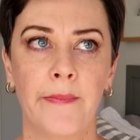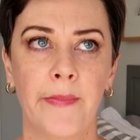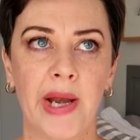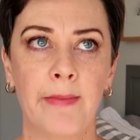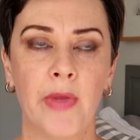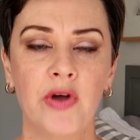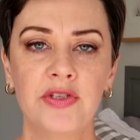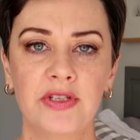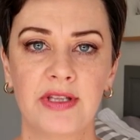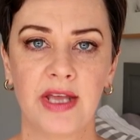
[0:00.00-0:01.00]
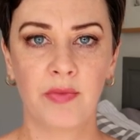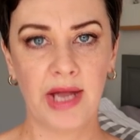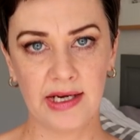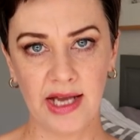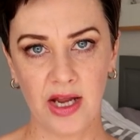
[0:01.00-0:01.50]
but most of them
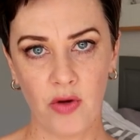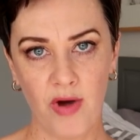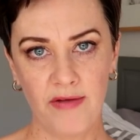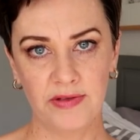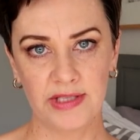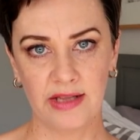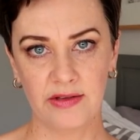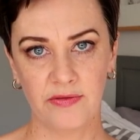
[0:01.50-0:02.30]
had like a ruffle down the